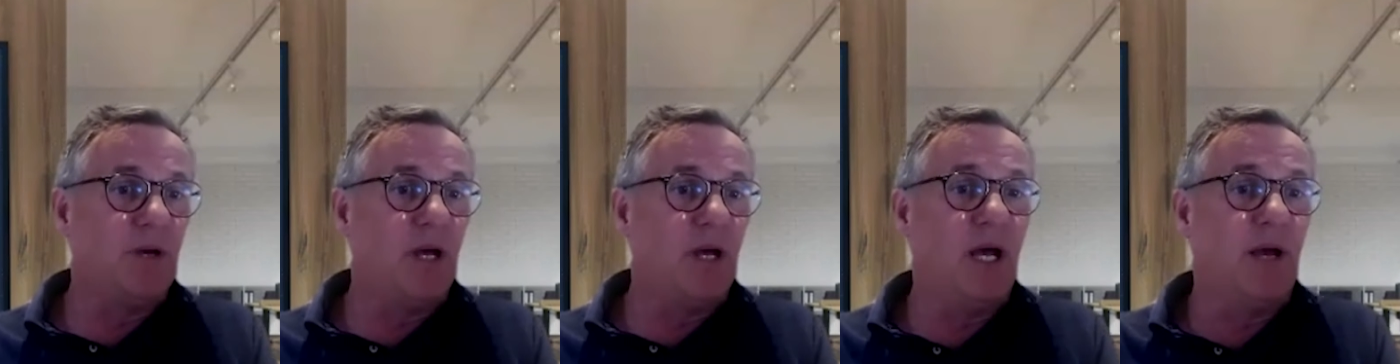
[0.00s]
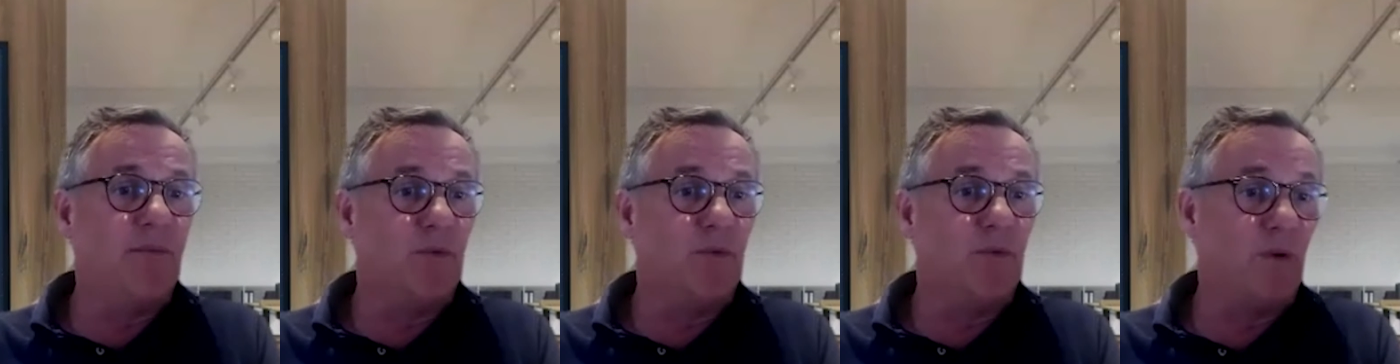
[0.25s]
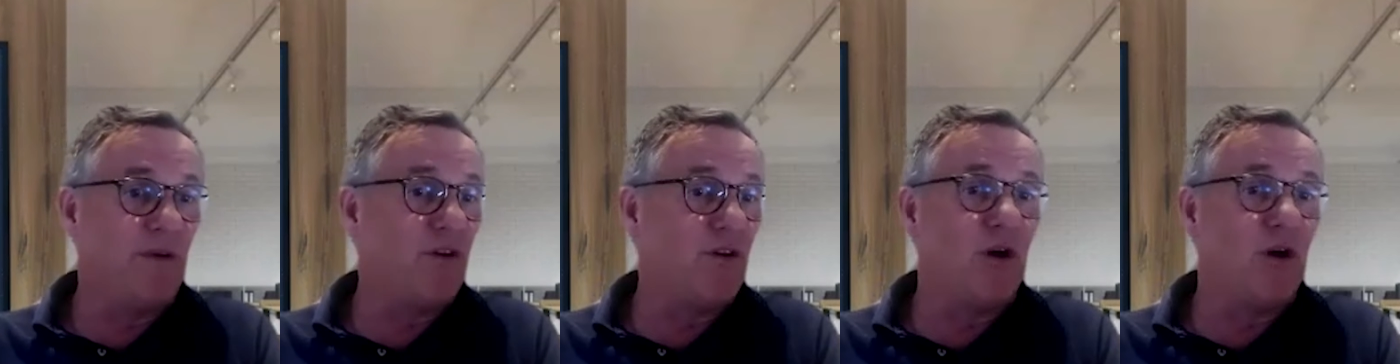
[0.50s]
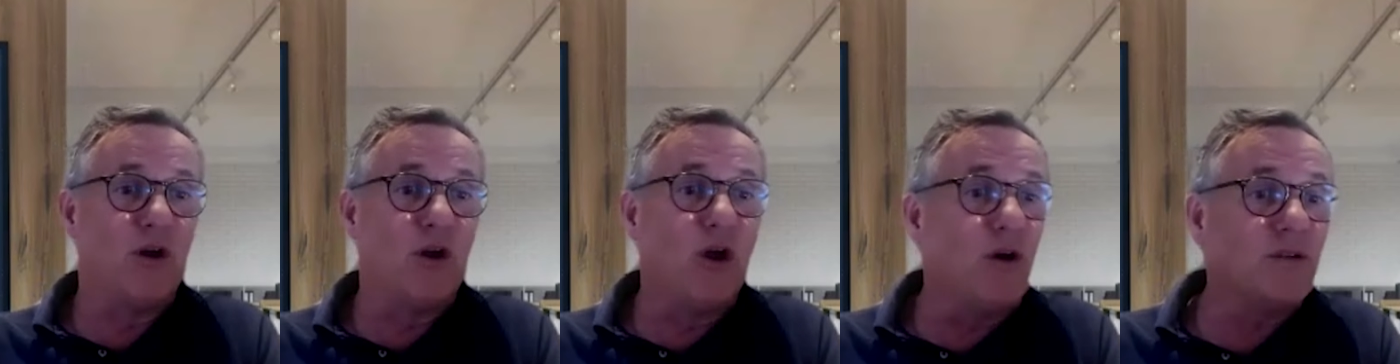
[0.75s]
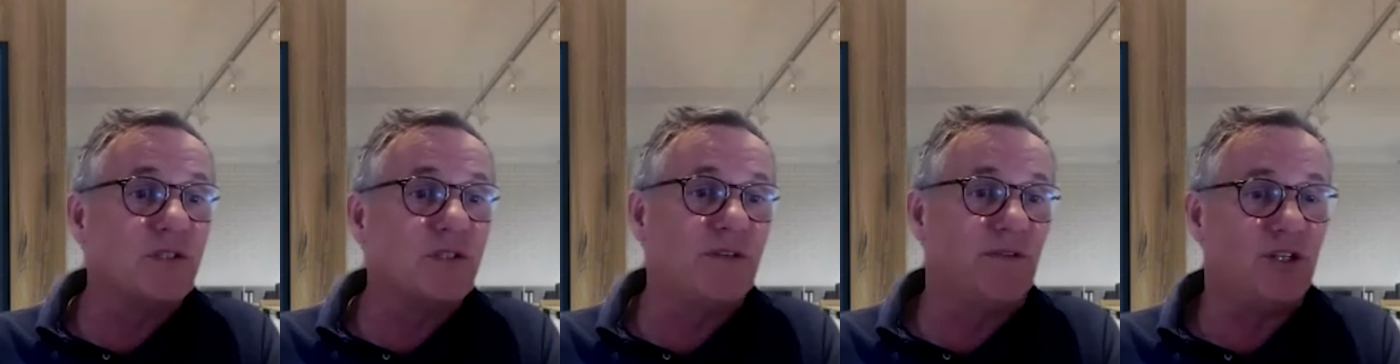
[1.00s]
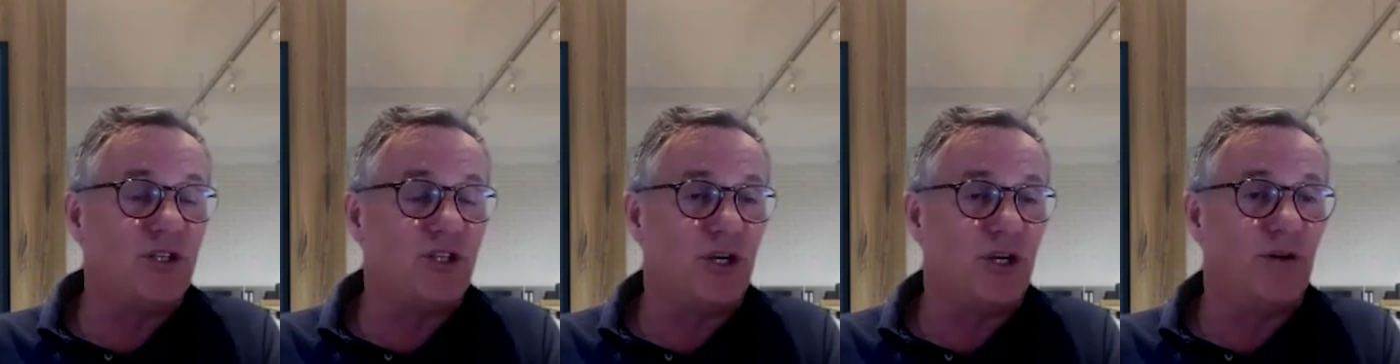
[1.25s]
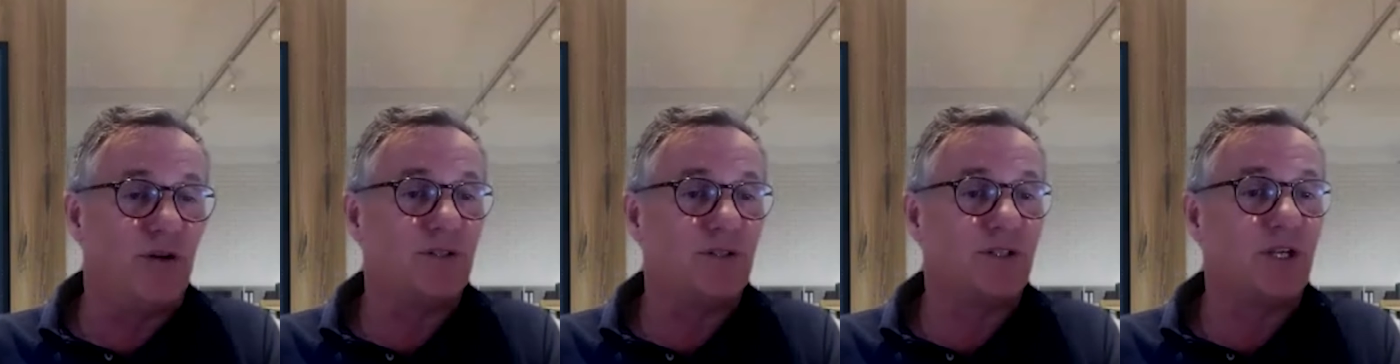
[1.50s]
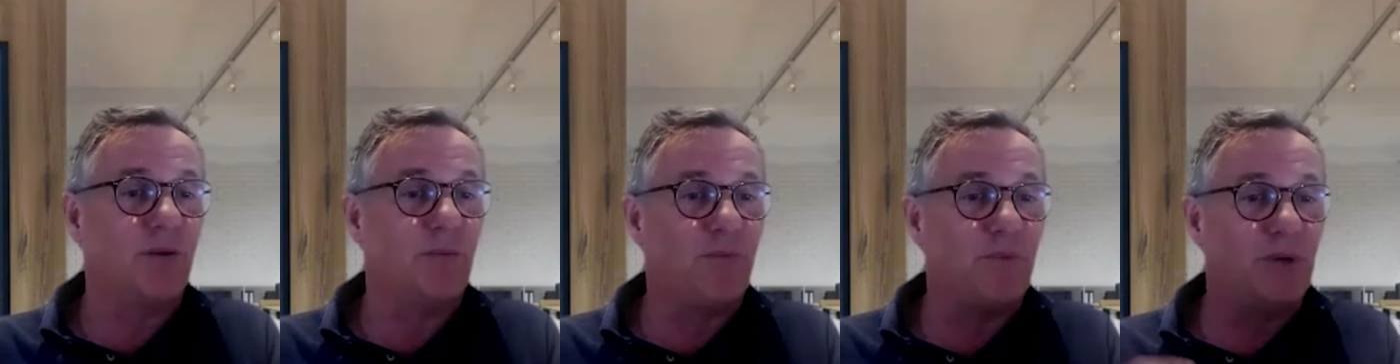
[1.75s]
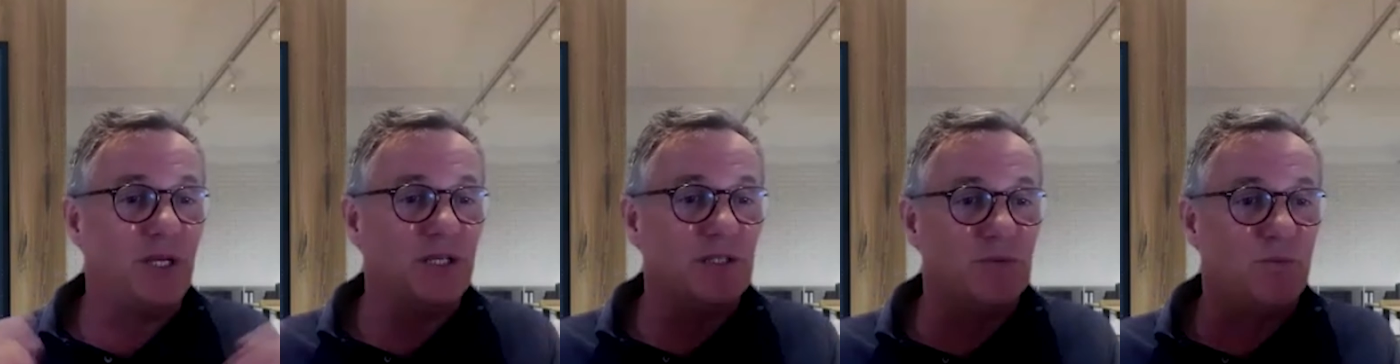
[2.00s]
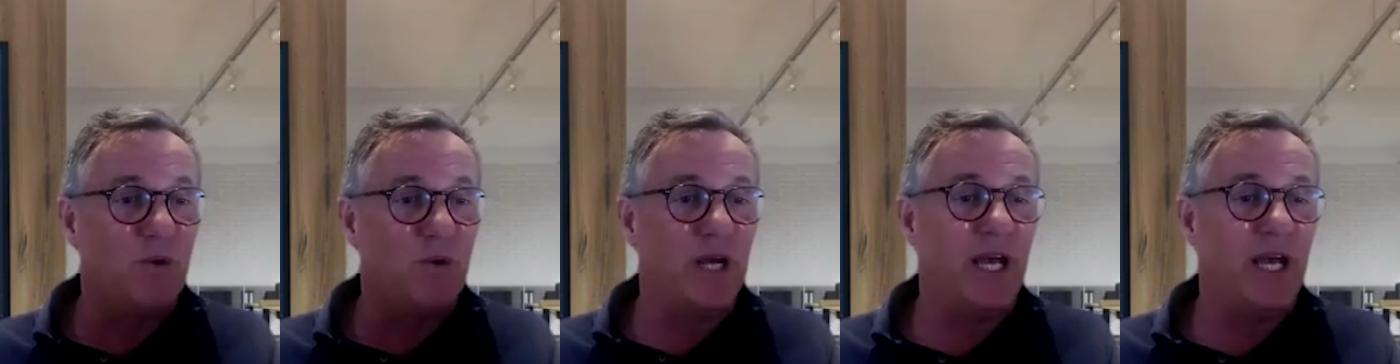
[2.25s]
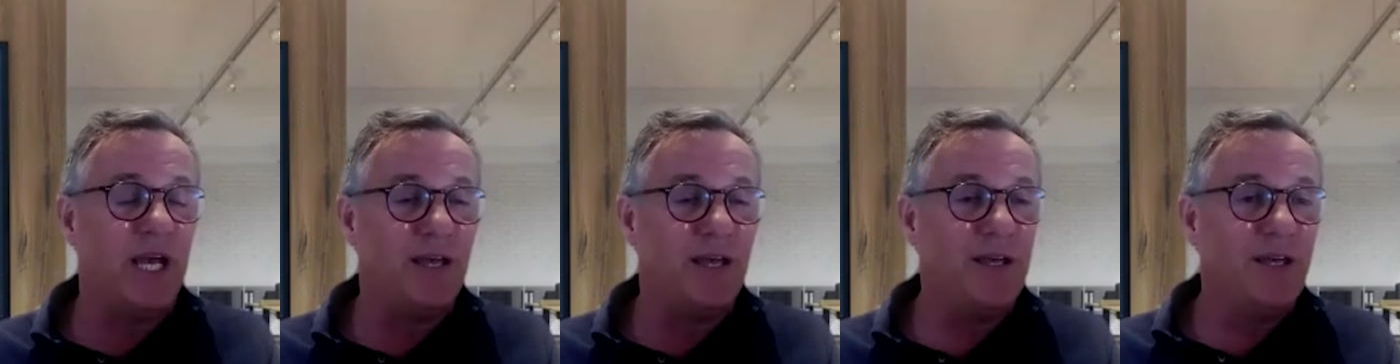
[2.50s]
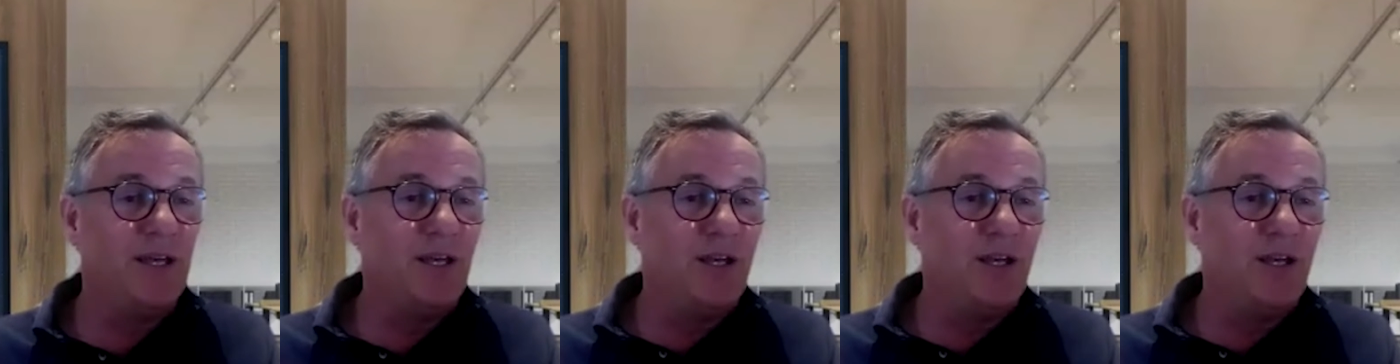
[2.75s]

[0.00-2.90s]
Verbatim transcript: Um, we've got lots of insurance companies where